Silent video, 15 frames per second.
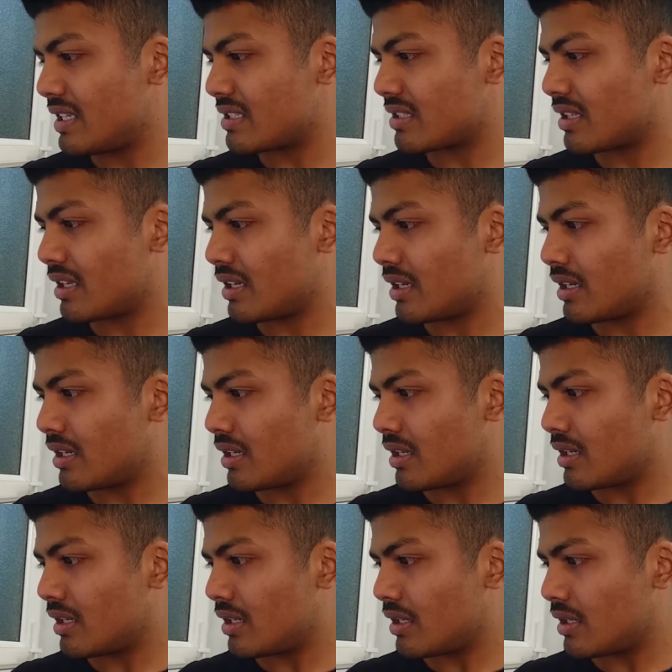he is the
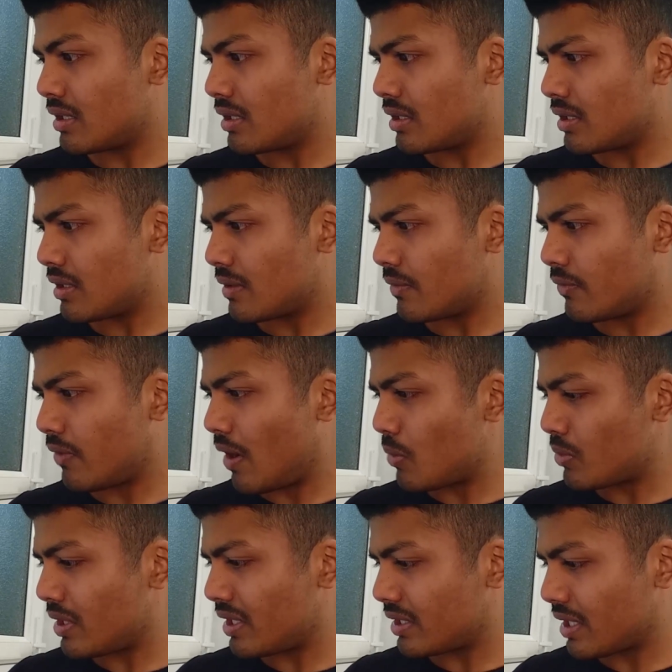
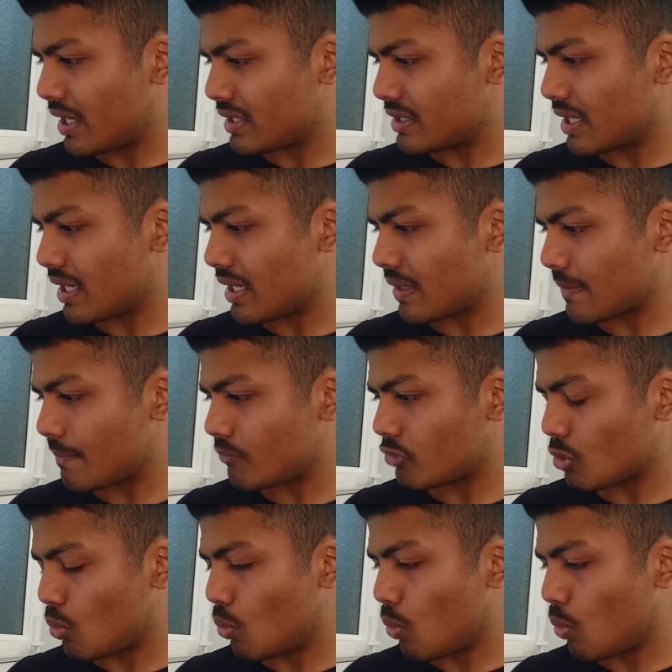founding titan.